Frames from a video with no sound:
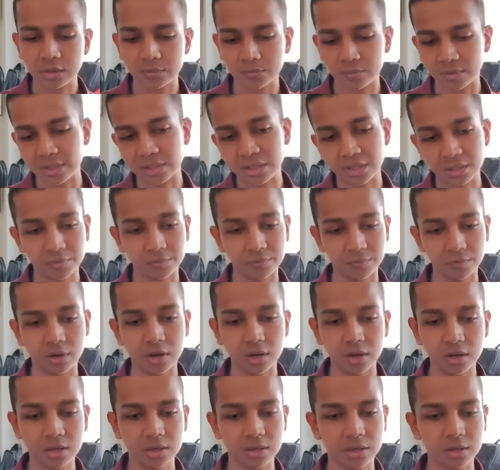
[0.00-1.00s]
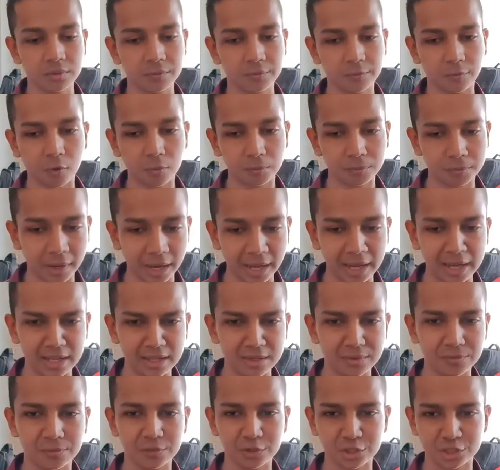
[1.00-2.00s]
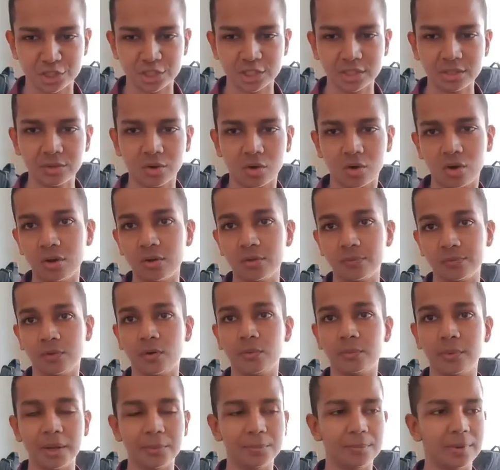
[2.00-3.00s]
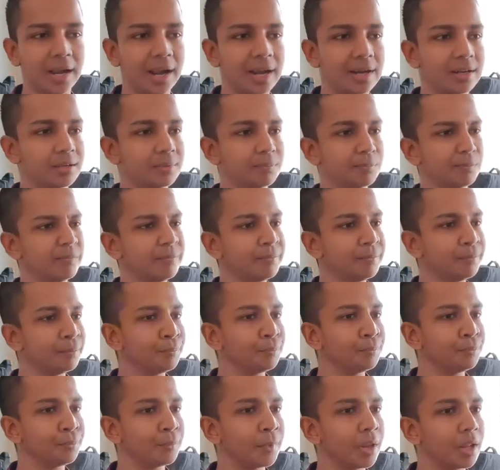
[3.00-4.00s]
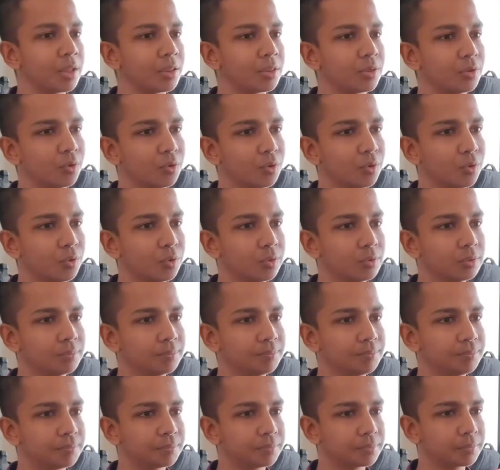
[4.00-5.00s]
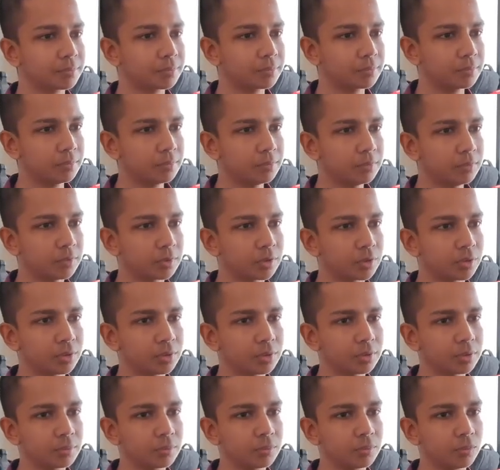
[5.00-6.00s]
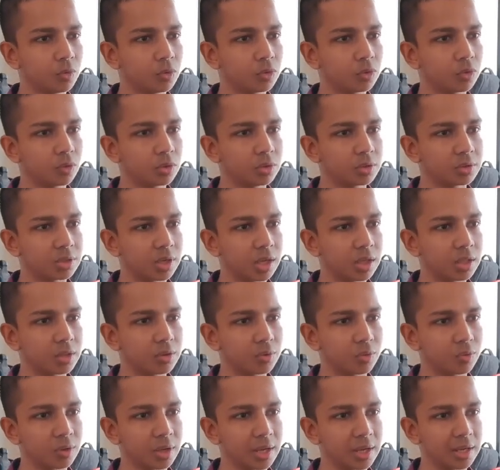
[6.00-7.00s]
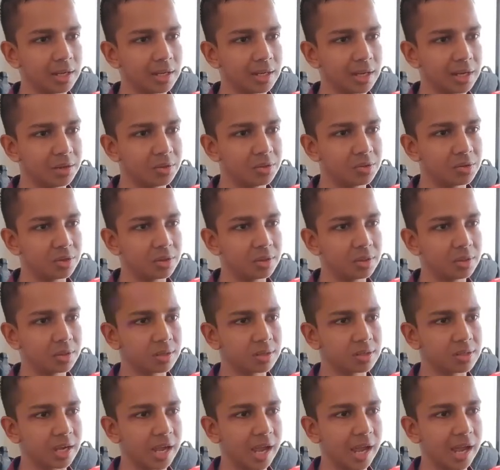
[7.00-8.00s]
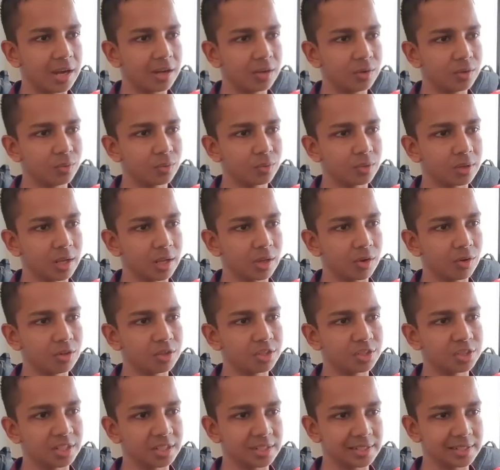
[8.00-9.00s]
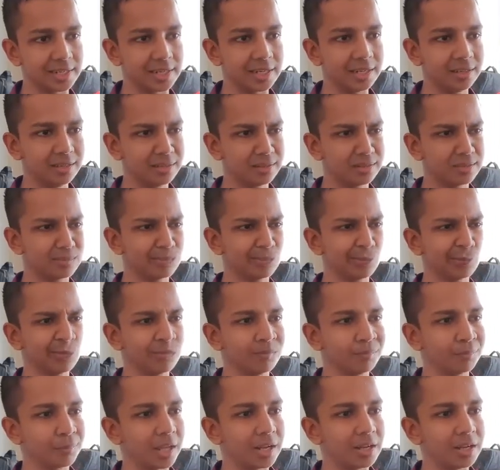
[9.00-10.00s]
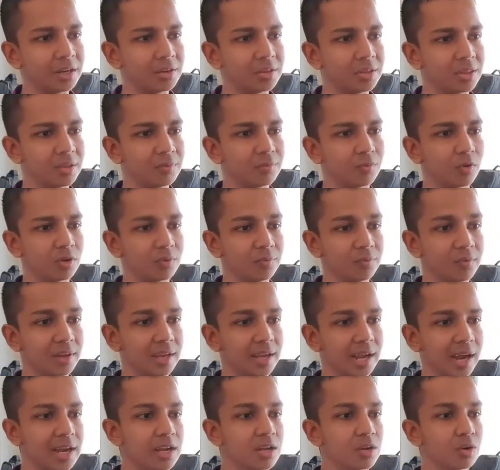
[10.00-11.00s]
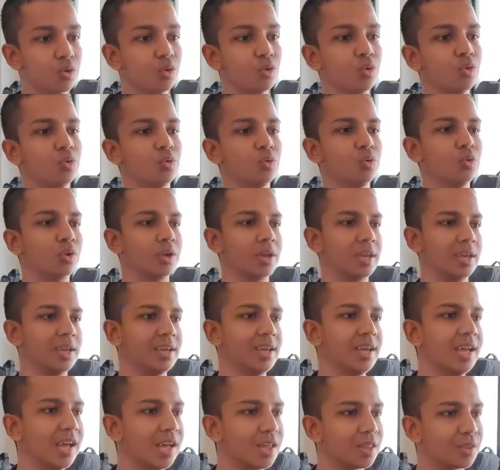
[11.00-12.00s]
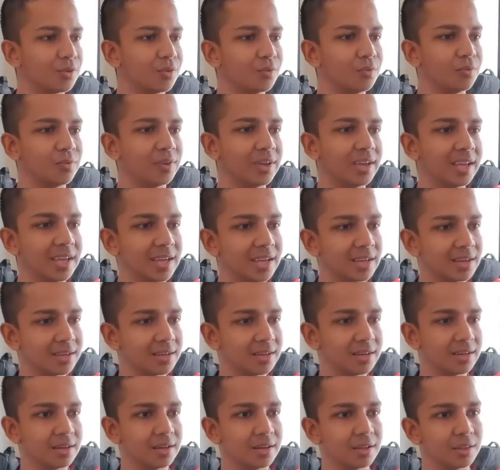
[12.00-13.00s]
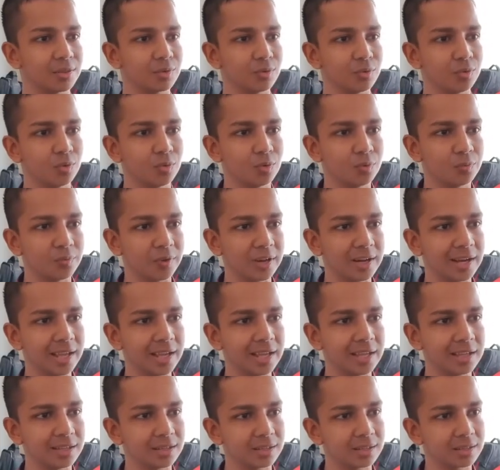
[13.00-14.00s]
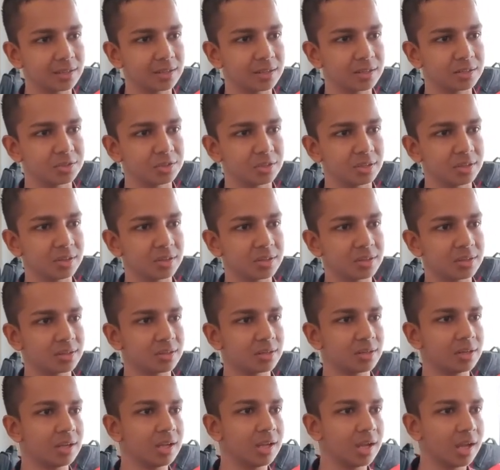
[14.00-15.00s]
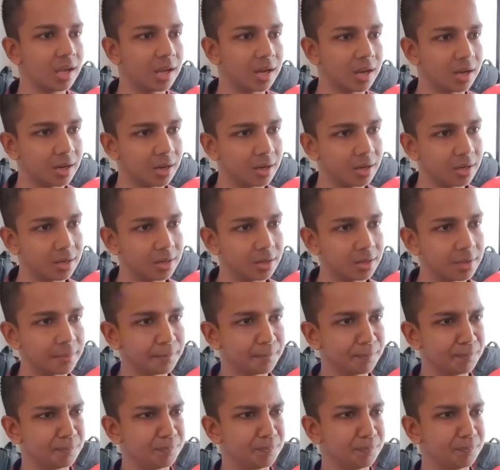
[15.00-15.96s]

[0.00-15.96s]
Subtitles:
will this work for my vision or for my brand? So more contrast. Okay, let's just try to click on generate and let's see what we get. Oh, okay. So when I just uh,